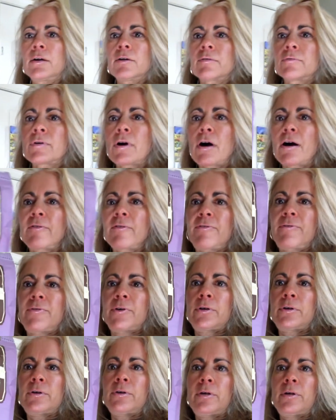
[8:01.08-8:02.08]
raw
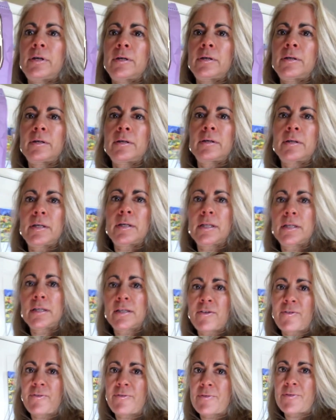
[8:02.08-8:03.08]
food
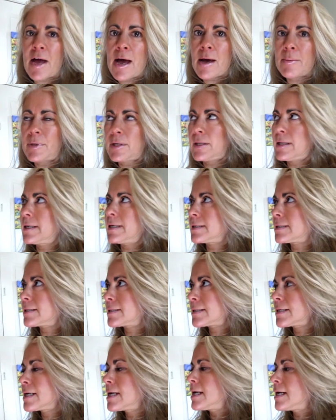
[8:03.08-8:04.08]
is
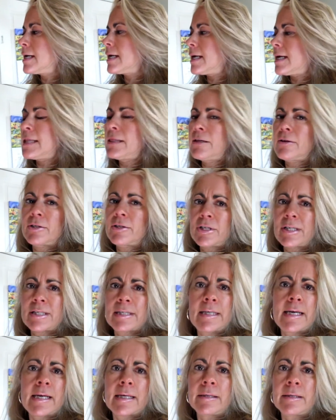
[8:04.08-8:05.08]
fabulous, and they're
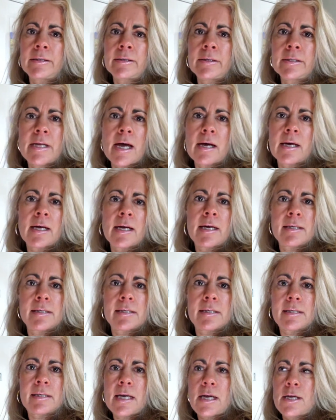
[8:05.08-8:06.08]
just like little
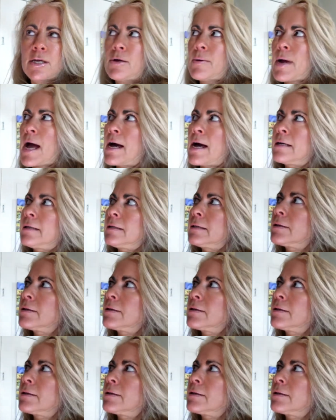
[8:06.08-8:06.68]
nuggets that you add a